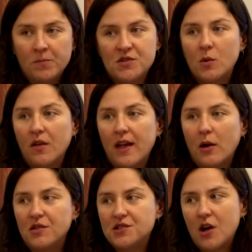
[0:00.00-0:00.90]
So, what the
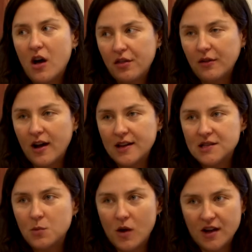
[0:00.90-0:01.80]
House
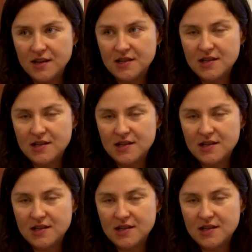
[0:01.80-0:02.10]
authorized was